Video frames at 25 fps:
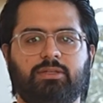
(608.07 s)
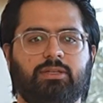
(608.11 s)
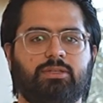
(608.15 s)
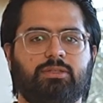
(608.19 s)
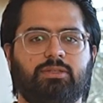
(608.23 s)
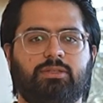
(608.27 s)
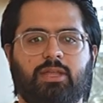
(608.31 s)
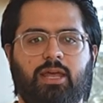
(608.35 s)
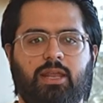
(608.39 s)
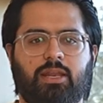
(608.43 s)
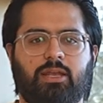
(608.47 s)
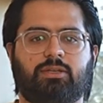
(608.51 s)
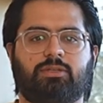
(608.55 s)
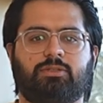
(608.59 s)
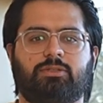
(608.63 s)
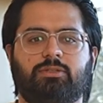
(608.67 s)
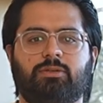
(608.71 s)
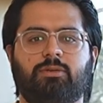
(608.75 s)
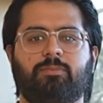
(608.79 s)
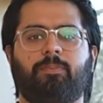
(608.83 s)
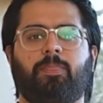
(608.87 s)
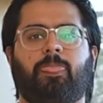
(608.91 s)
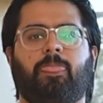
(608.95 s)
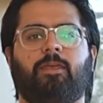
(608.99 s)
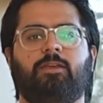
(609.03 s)
aesthetics,
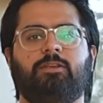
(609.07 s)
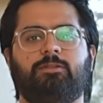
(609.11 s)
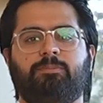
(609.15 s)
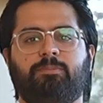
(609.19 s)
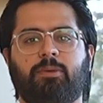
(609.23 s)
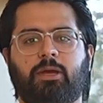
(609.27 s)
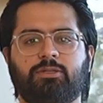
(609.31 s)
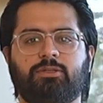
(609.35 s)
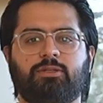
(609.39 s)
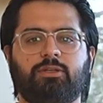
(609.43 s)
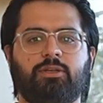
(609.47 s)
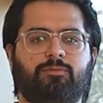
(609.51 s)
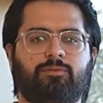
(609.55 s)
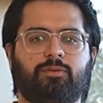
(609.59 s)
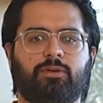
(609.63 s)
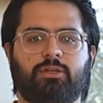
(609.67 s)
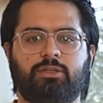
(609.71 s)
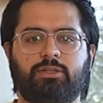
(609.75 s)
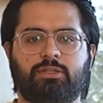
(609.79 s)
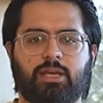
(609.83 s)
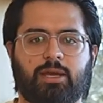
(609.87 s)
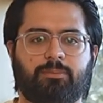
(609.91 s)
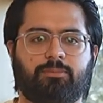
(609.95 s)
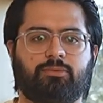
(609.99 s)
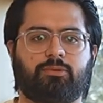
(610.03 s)
especially for
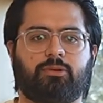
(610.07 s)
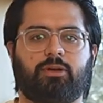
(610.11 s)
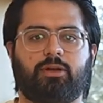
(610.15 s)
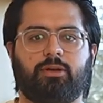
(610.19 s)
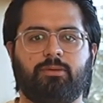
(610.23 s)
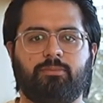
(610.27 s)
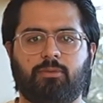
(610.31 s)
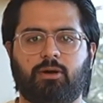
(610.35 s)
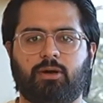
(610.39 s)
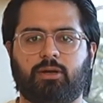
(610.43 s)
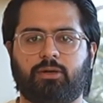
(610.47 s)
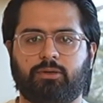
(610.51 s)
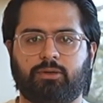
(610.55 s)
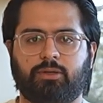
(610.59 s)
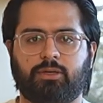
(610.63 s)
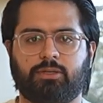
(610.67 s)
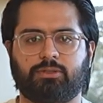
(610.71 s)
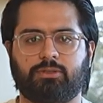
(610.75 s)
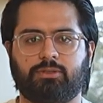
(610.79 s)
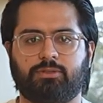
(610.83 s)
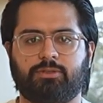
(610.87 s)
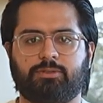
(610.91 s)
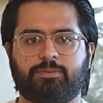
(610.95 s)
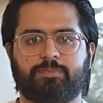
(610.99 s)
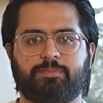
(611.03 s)
contemporary and modern
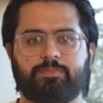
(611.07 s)
kitchens.